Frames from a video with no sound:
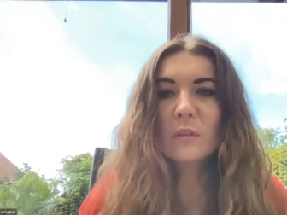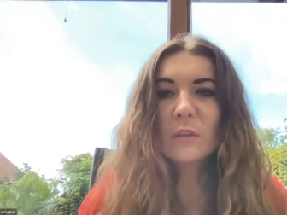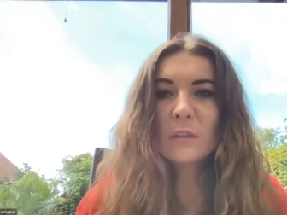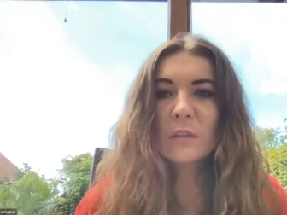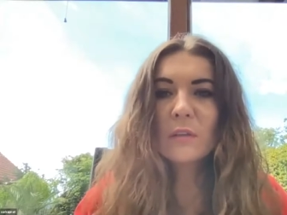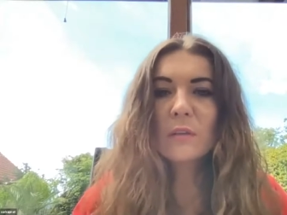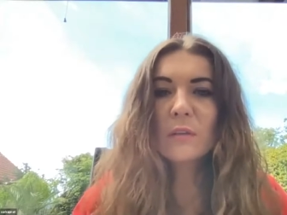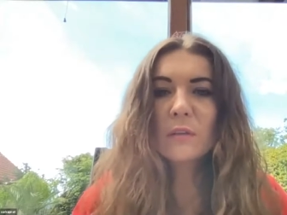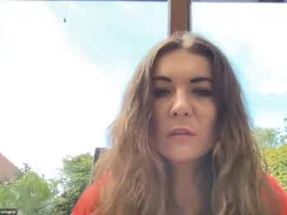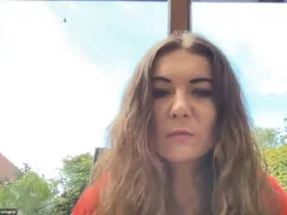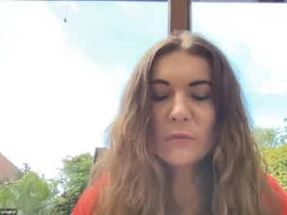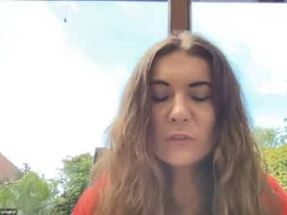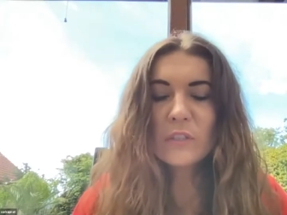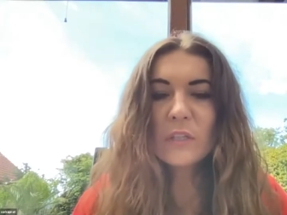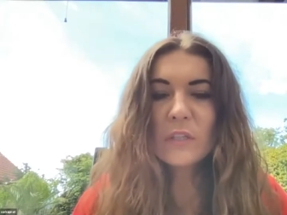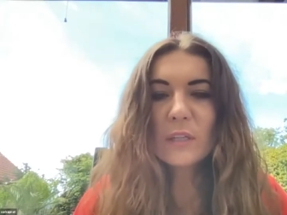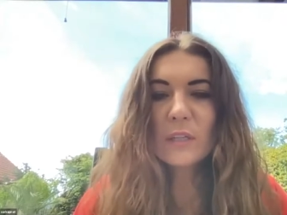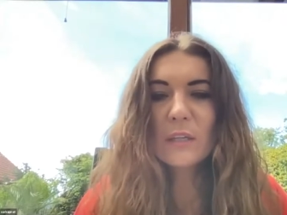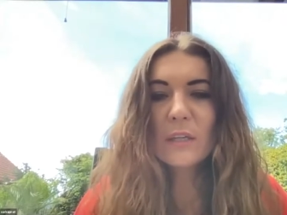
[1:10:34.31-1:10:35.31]
in
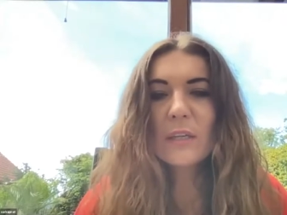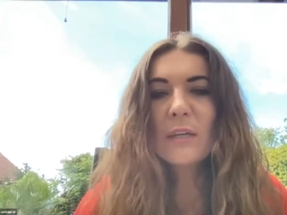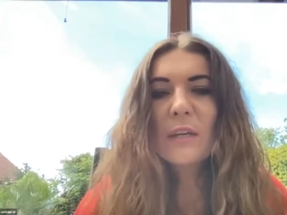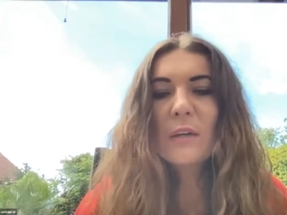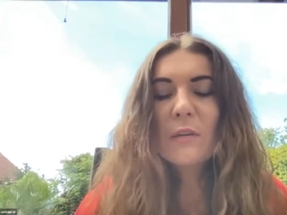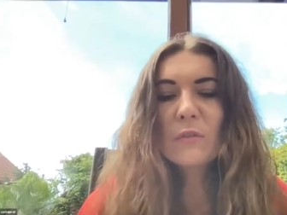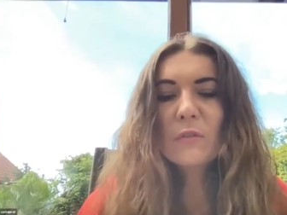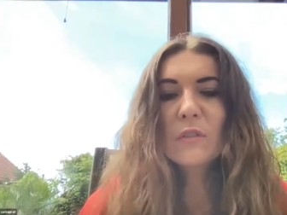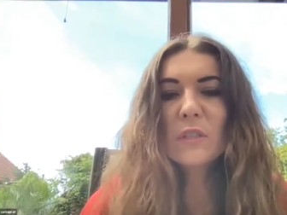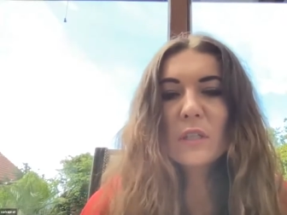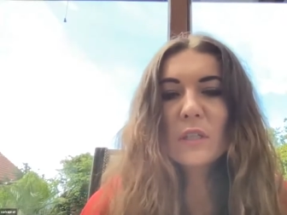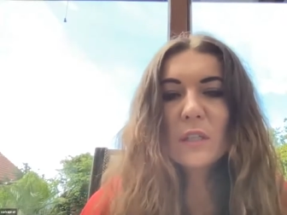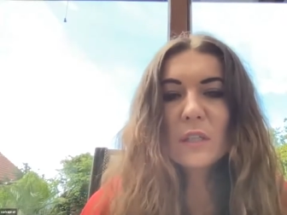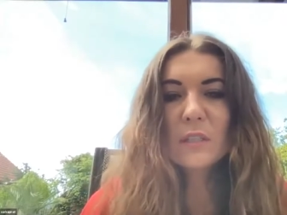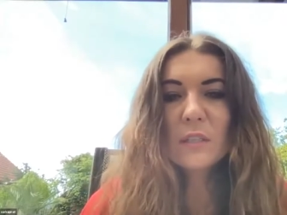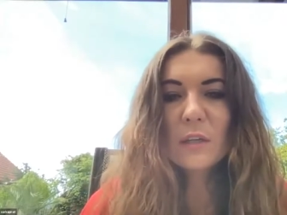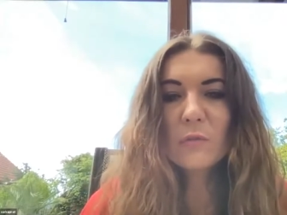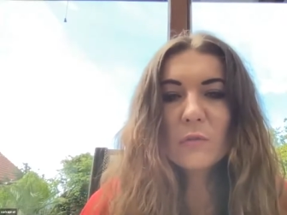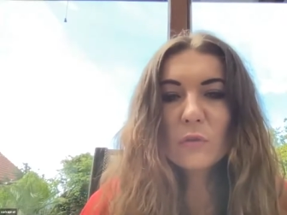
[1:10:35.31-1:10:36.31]
physically, physically
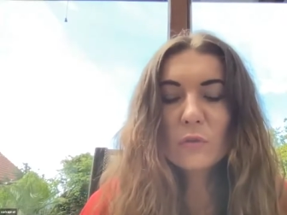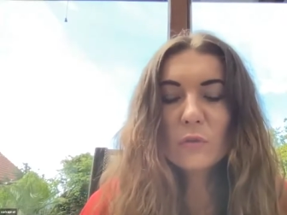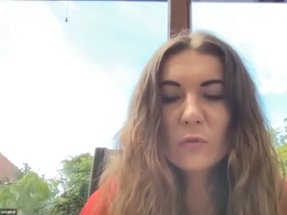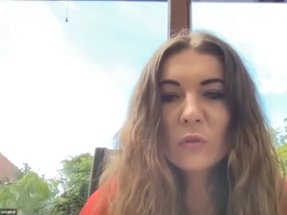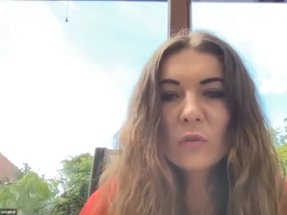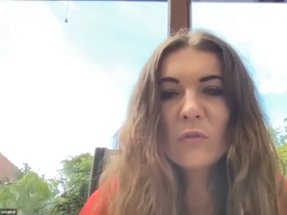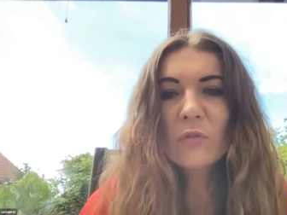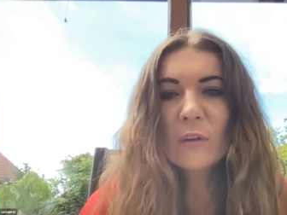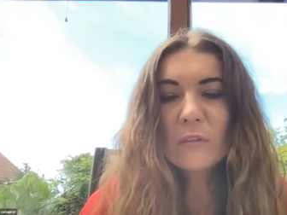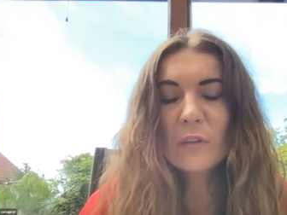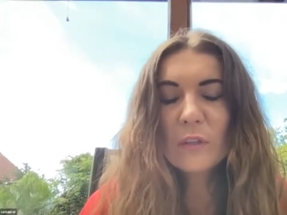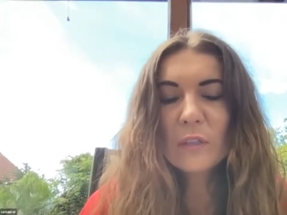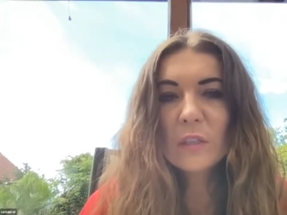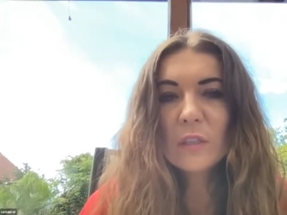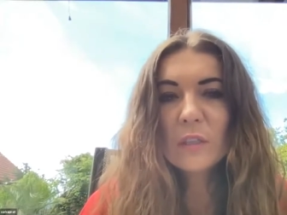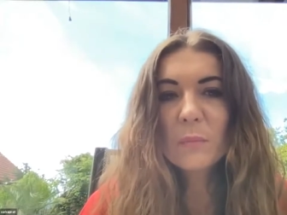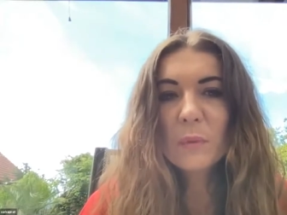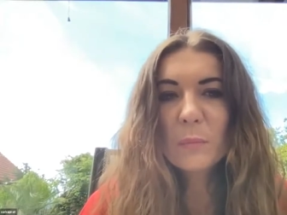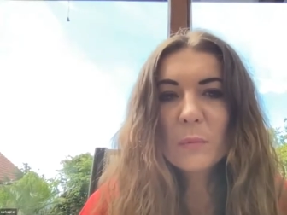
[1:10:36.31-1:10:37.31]
it's like for, for
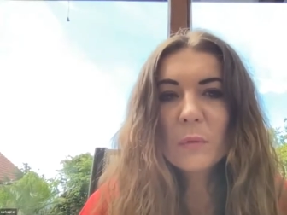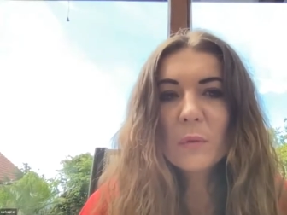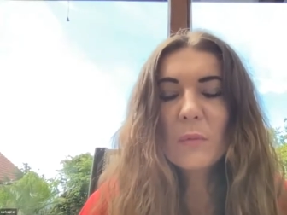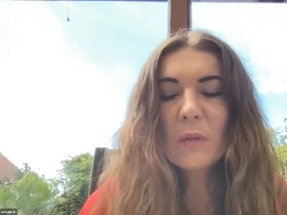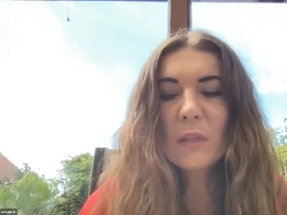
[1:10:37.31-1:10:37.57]
500 people,